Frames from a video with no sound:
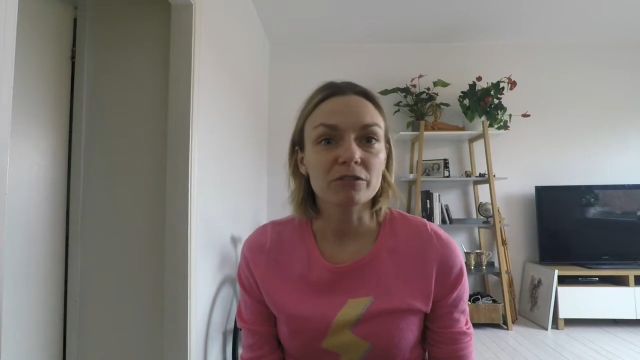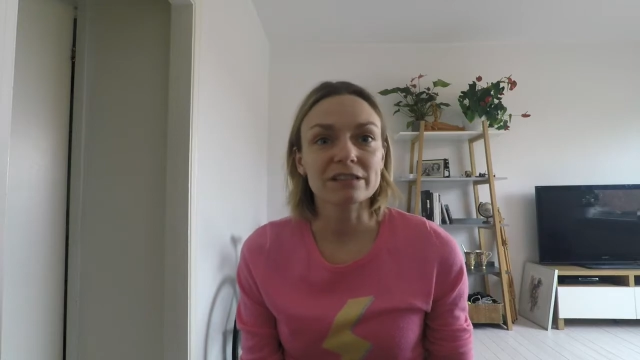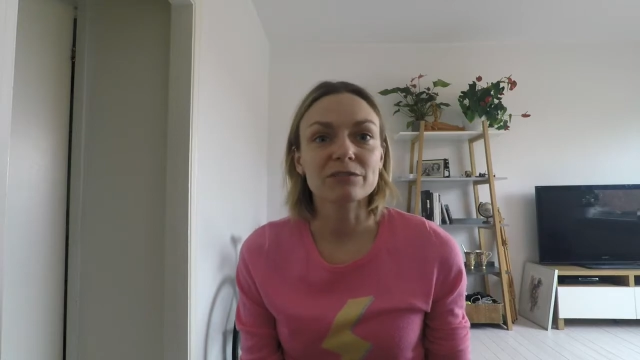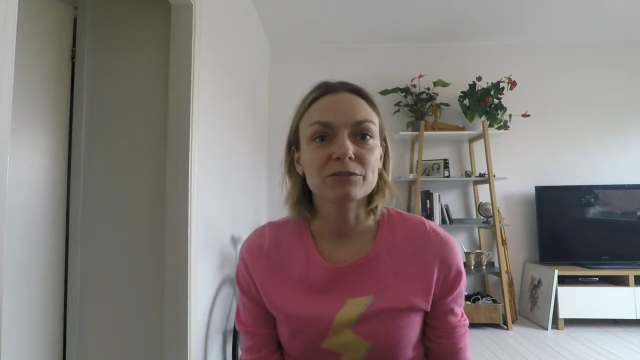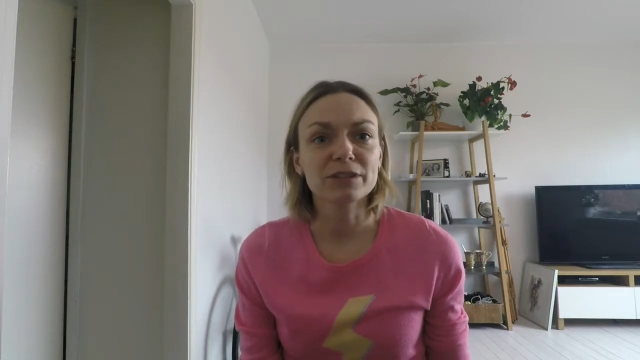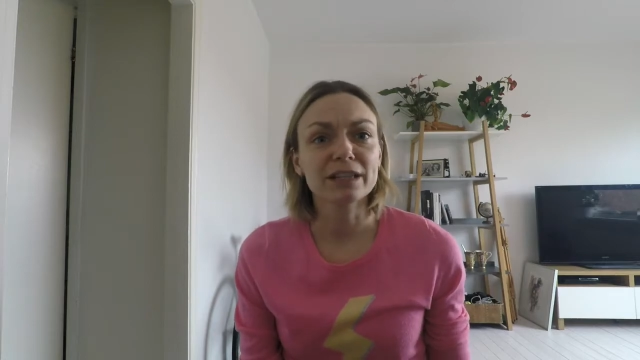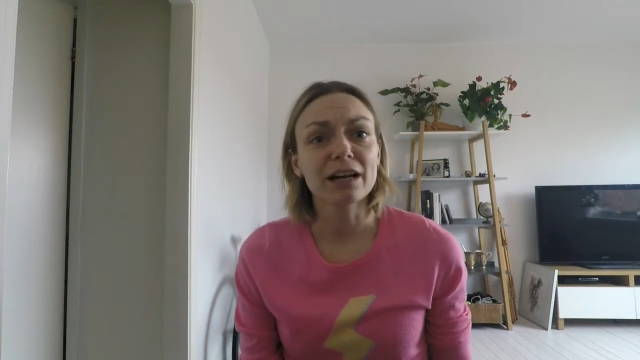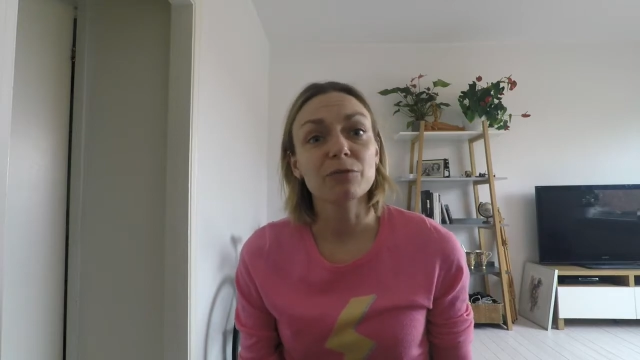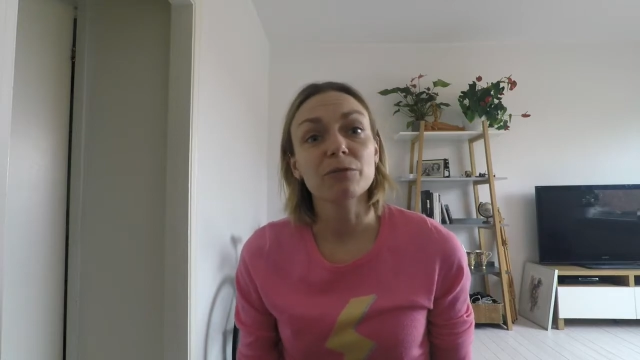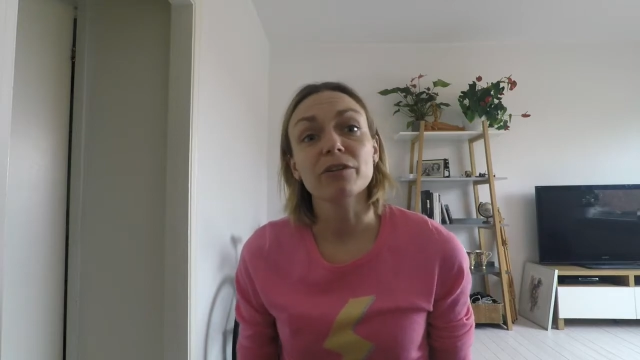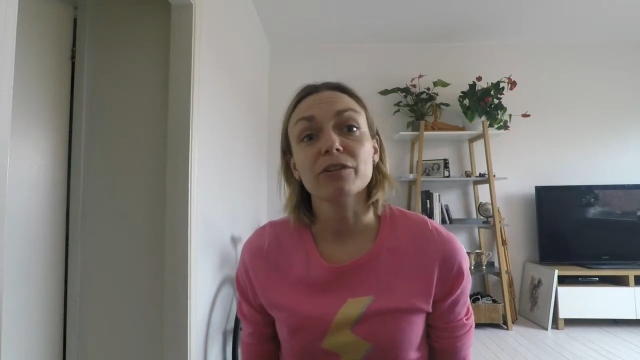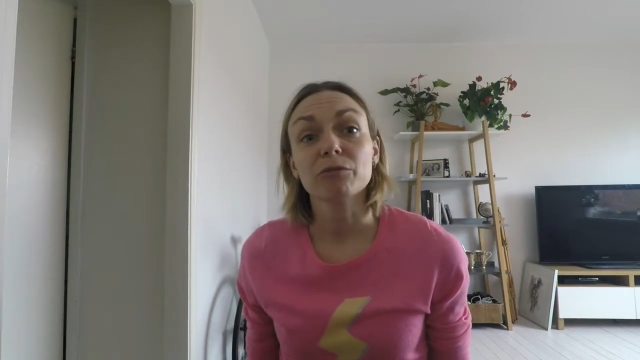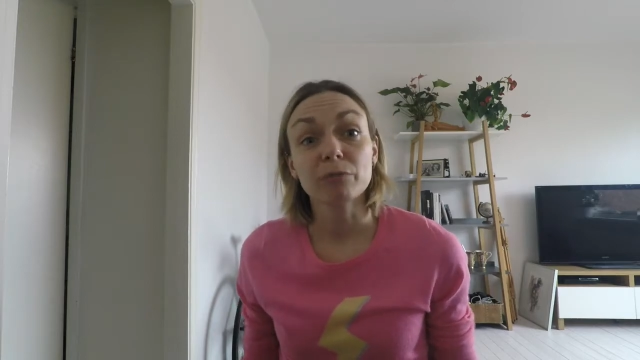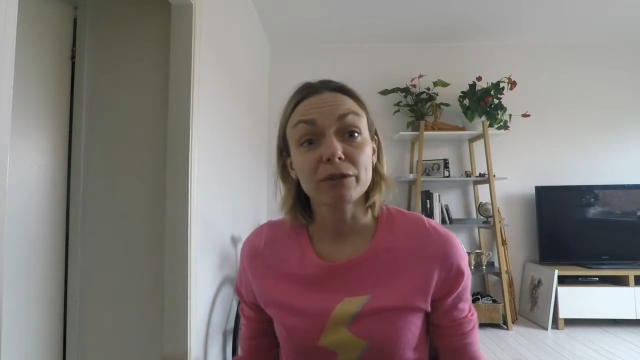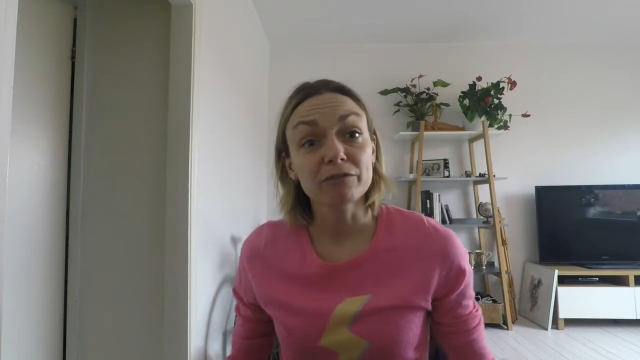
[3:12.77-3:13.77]
than an
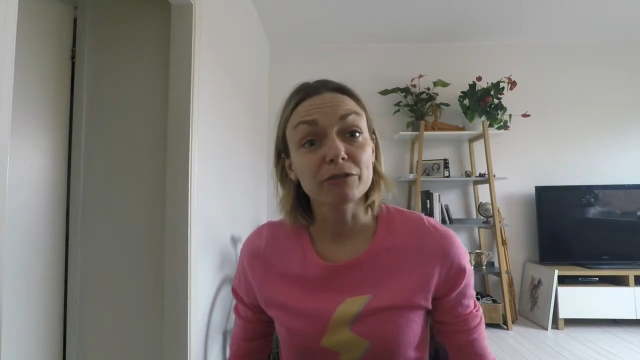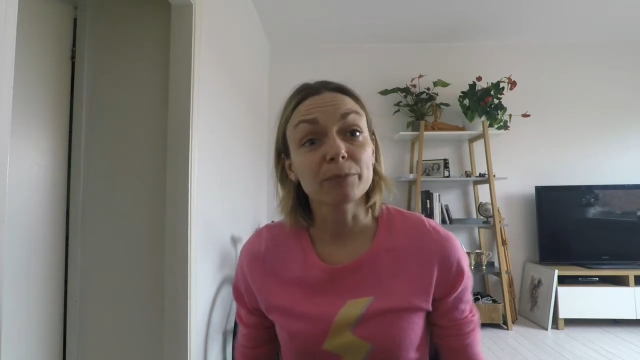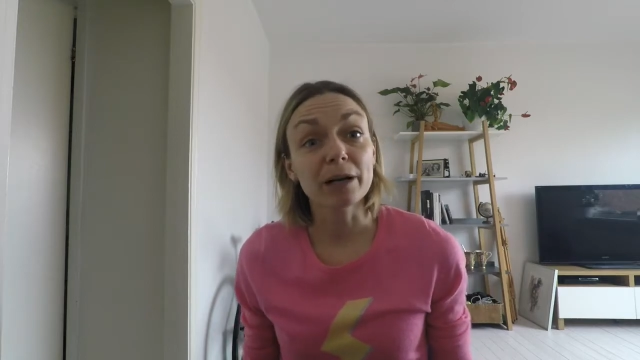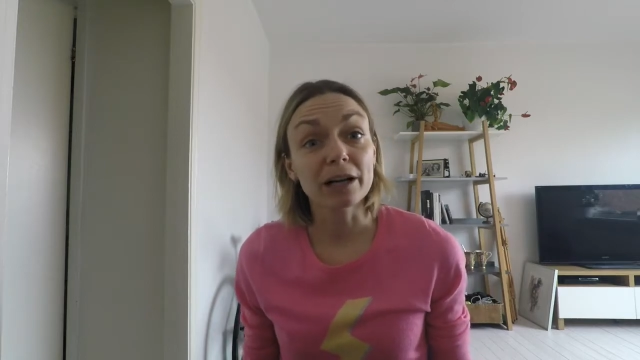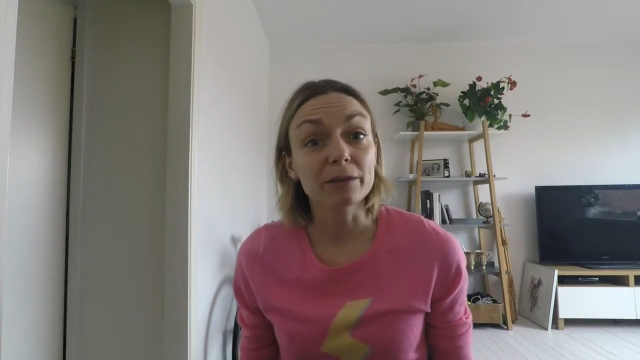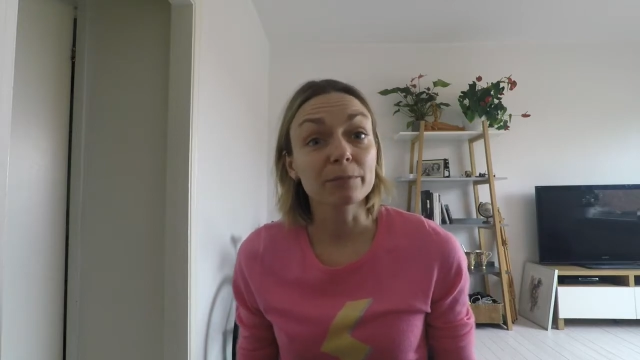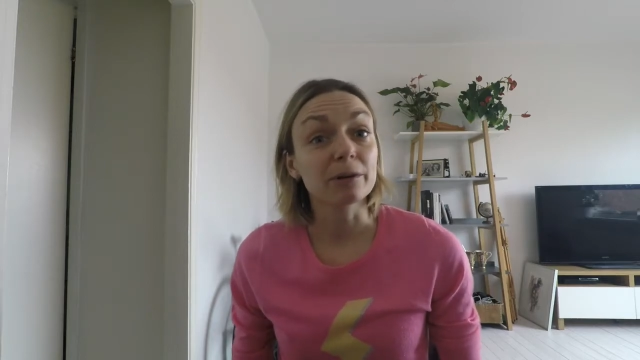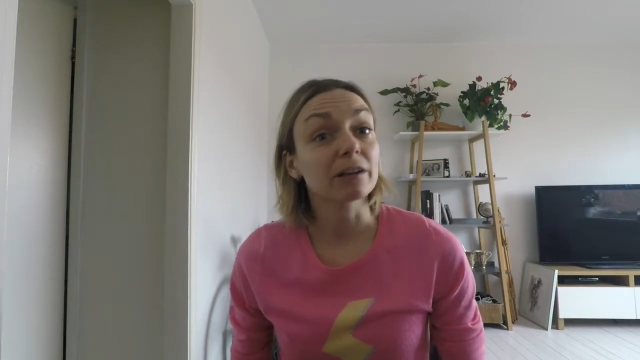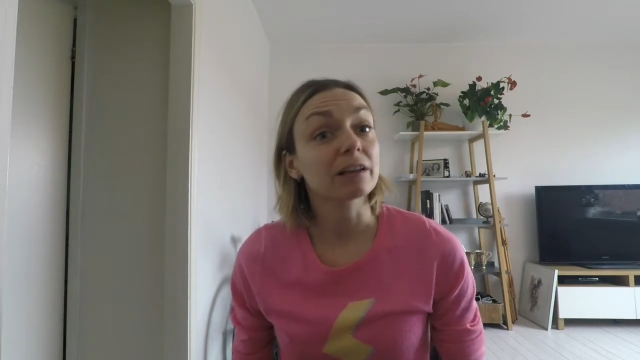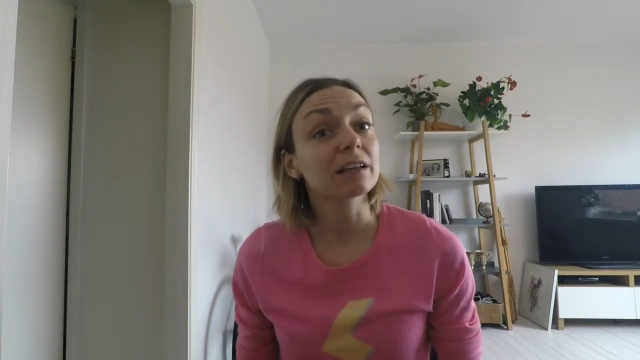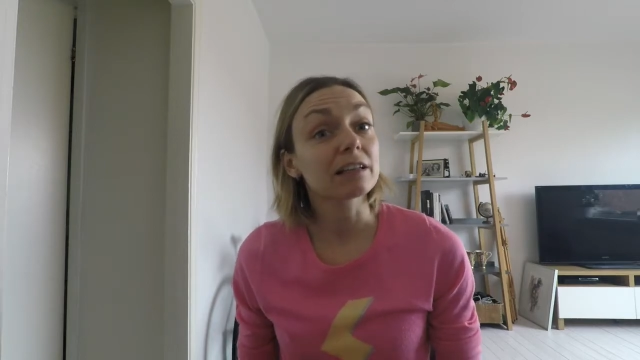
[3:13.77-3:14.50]
hour with a backpack,